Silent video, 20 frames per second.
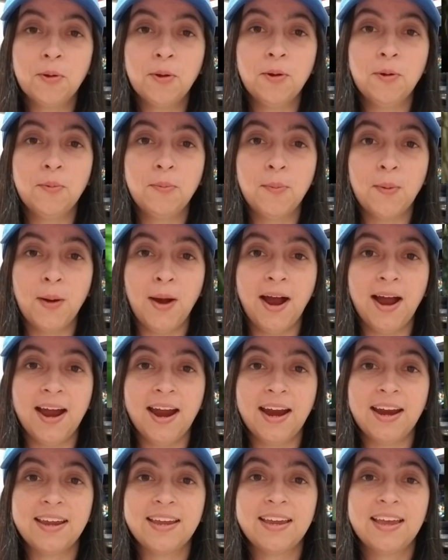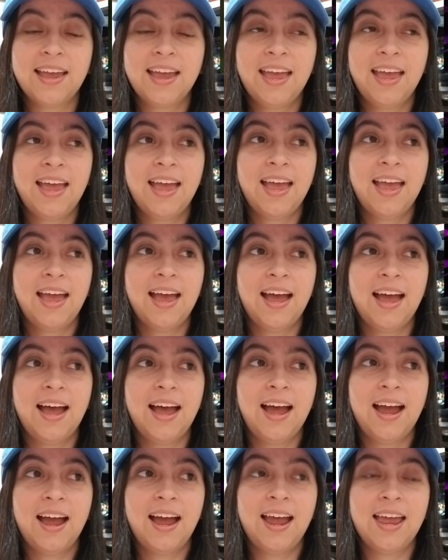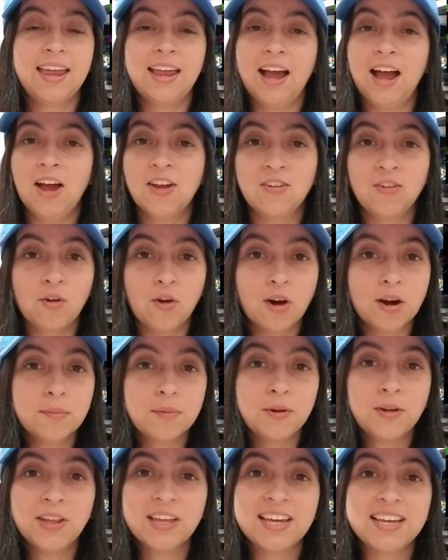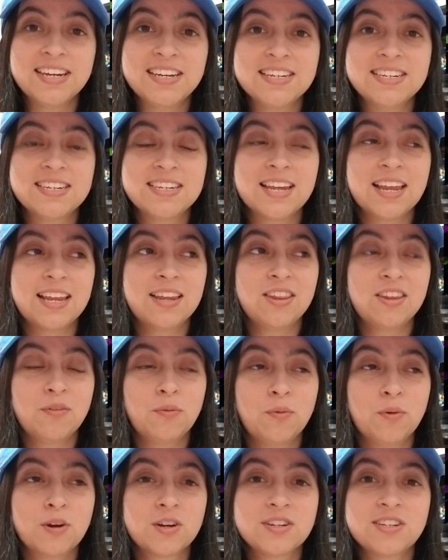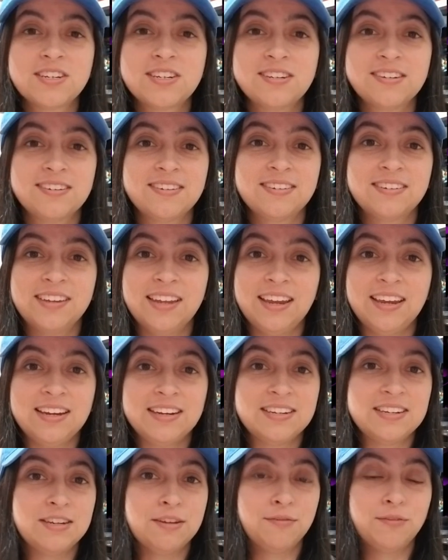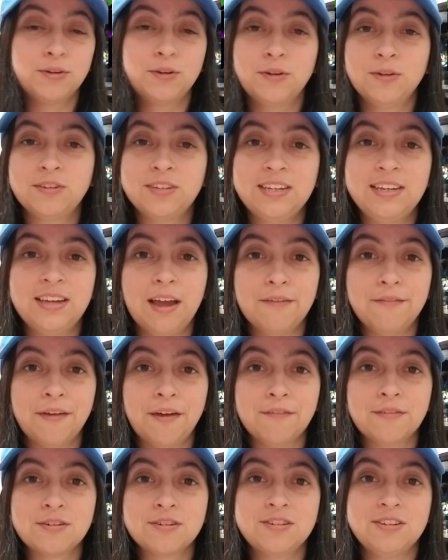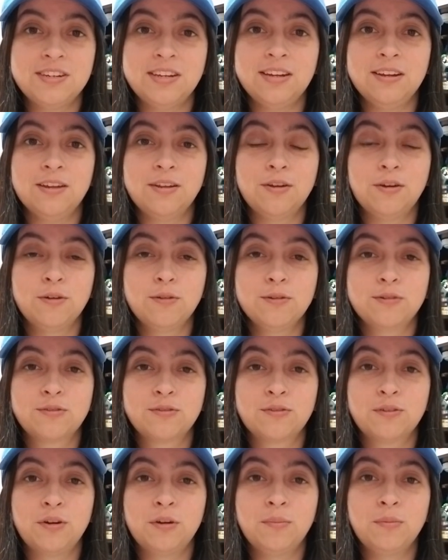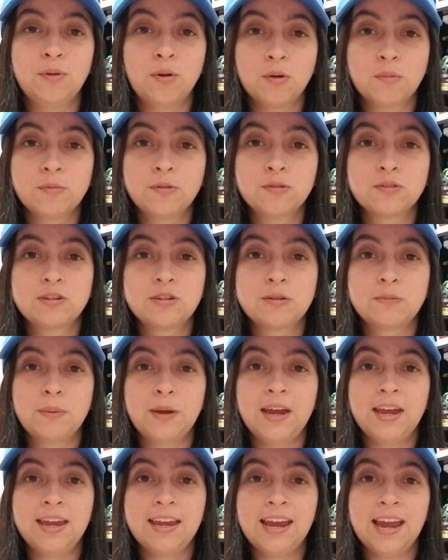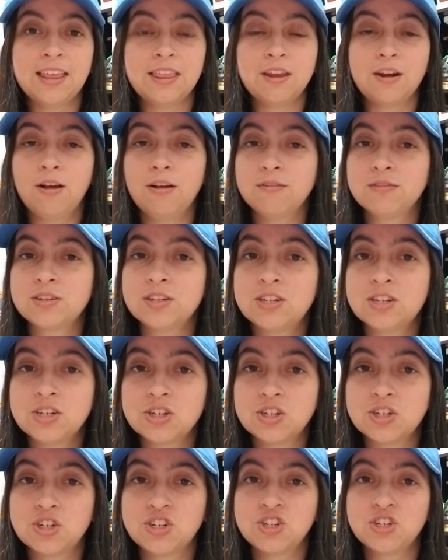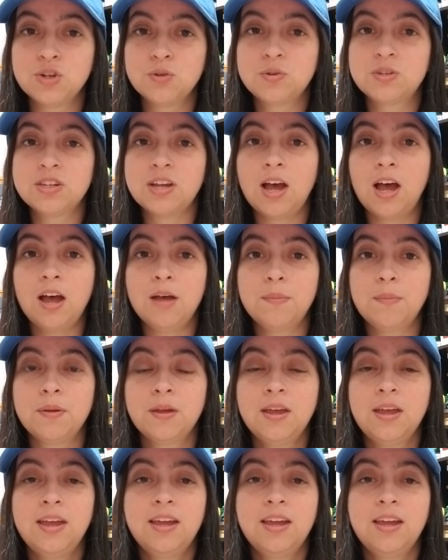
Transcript: know why. On normal, it is the worst like difficulty I've ever seen. It goes from normal spike and then all of a sudden just shoots up